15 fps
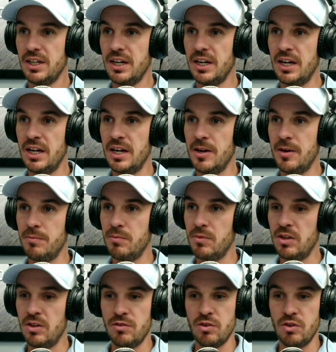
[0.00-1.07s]

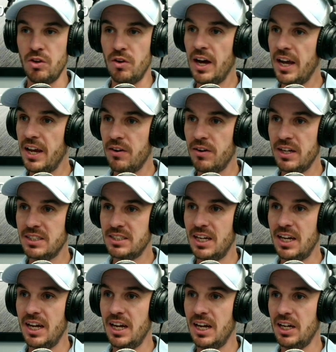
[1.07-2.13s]
You've got your AI
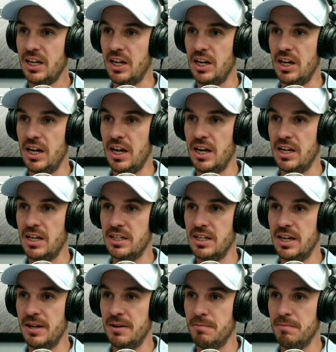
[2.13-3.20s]
tech and
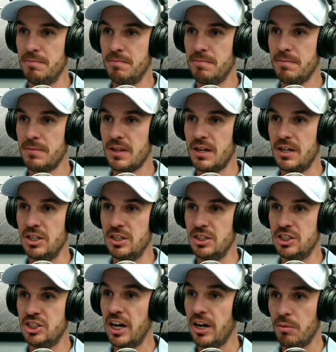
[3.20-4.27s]

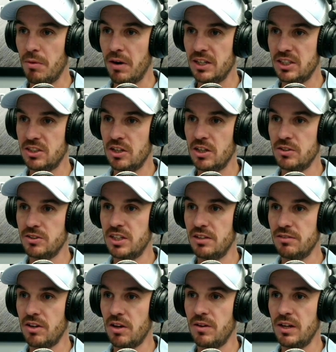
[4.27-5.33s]
jailbreak style
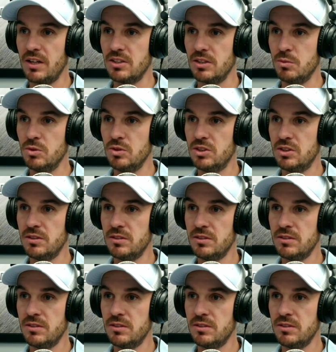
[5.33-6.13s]
stuff going into the woods.